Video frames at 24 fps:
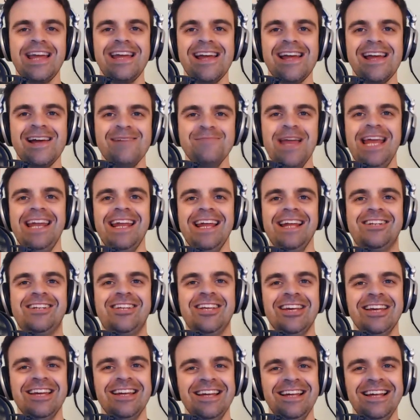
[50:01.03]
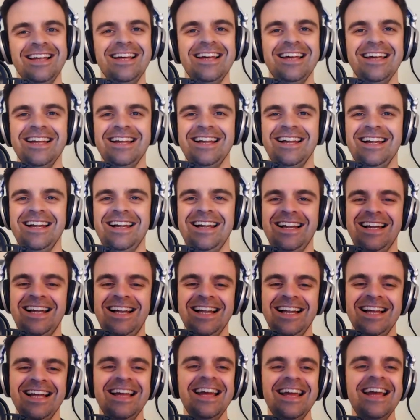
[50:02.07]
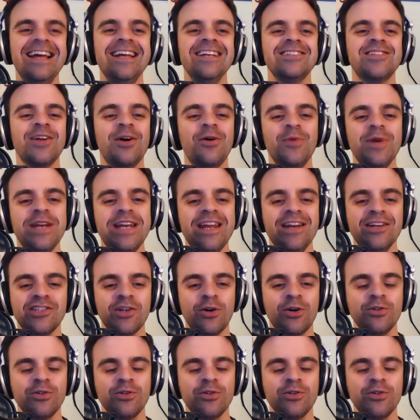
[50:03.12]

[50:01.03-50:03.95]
I made it. So we need a show